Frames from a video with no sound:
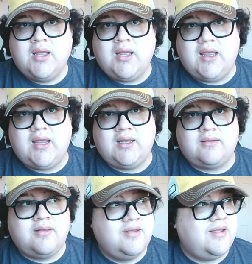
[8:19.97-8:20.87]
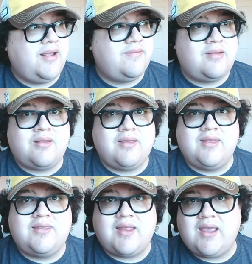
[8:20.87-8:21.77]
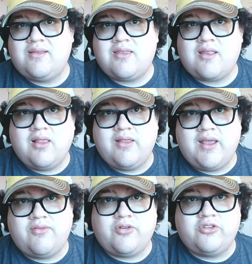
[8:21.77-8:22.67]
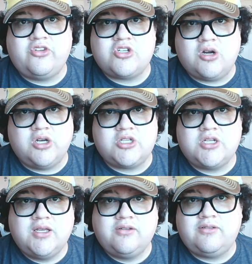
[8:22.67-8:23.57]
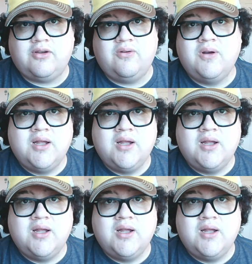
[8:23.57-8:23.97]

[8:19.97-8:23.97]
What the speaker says: and to this day it's still on that first charge. So